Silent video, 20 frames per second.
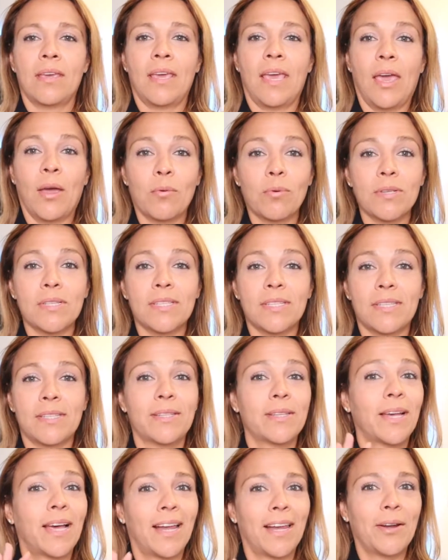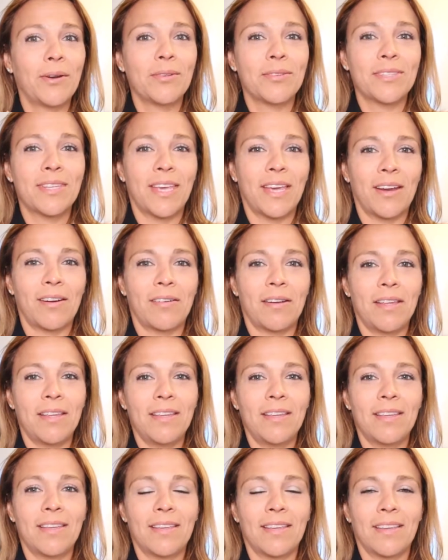It was a little
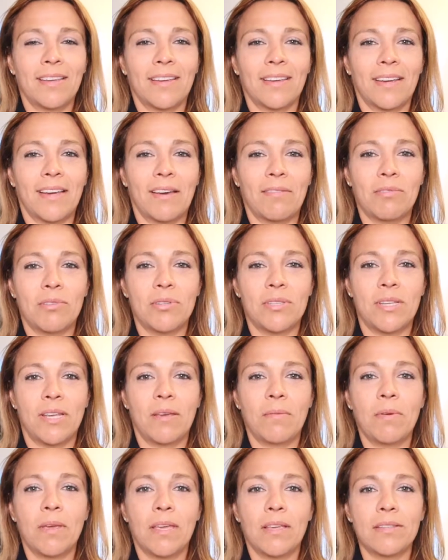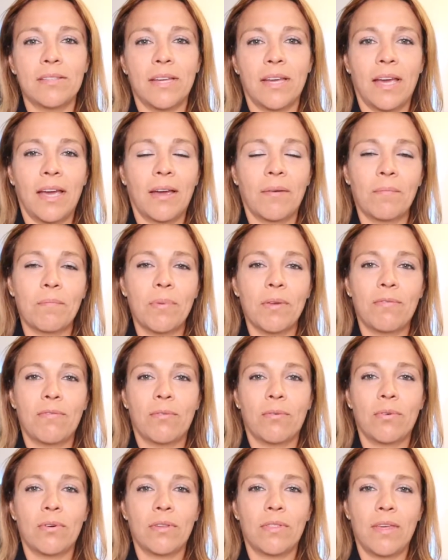scary, I have to say, because
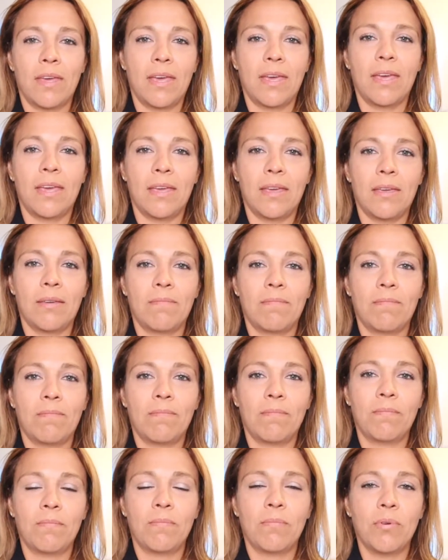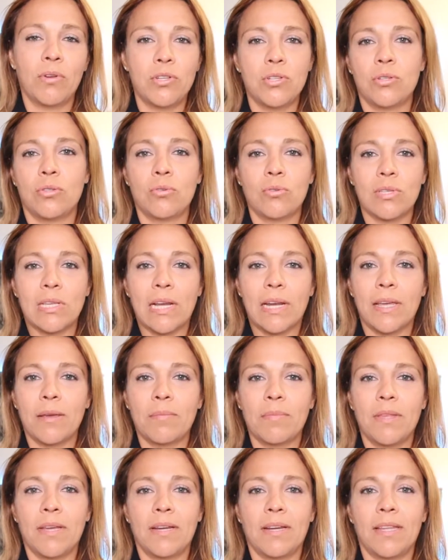before they put you to
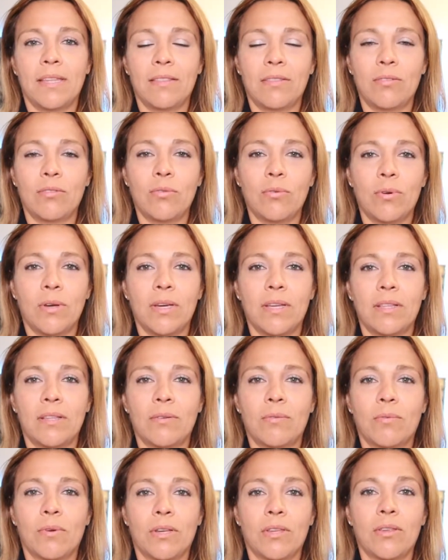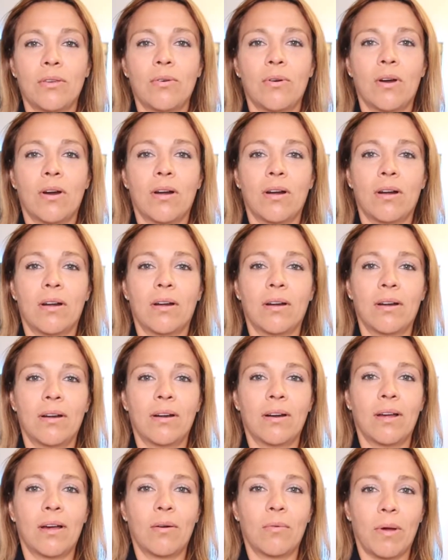sleep, they need to do it when you are
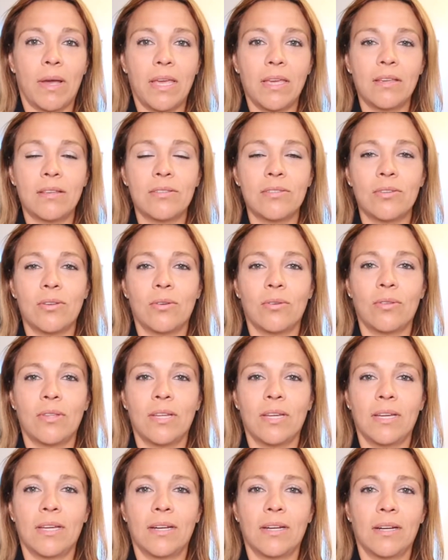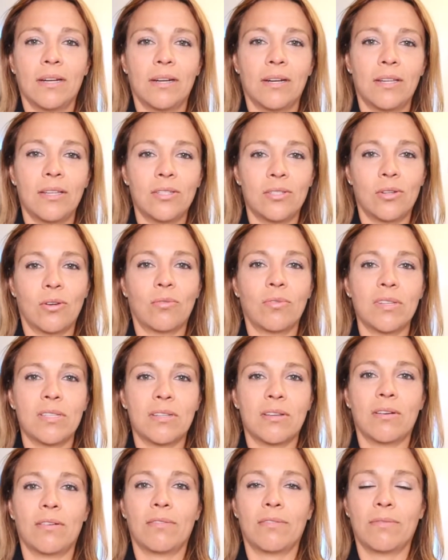awake, so then it's no
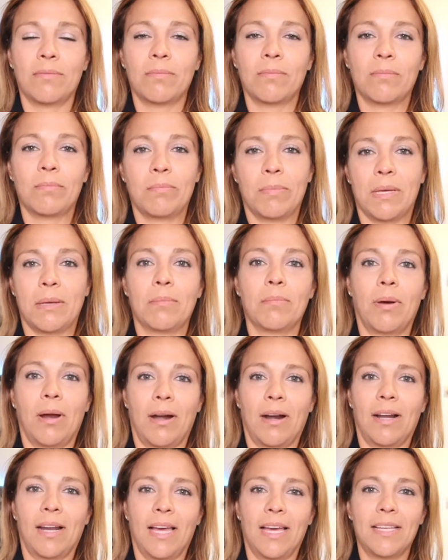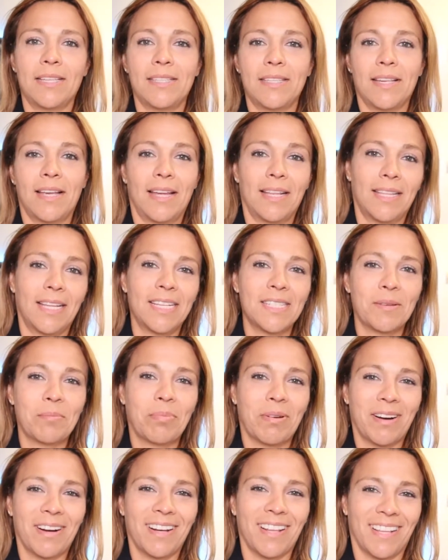risk of being paralyzed, and that's the
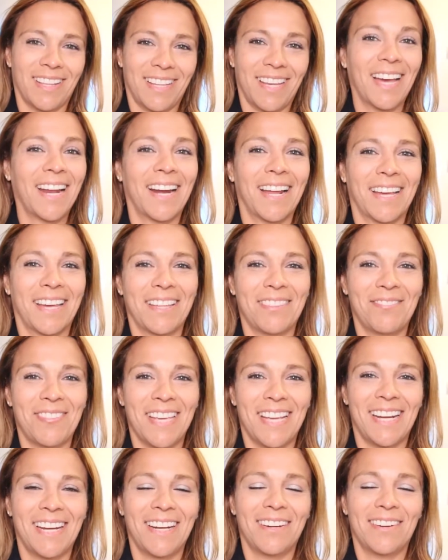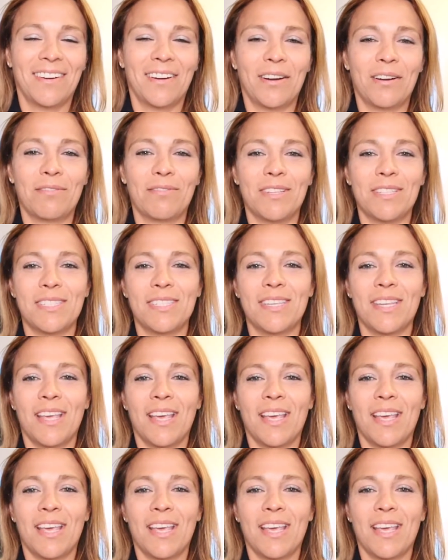part that kind of get me a little nervous.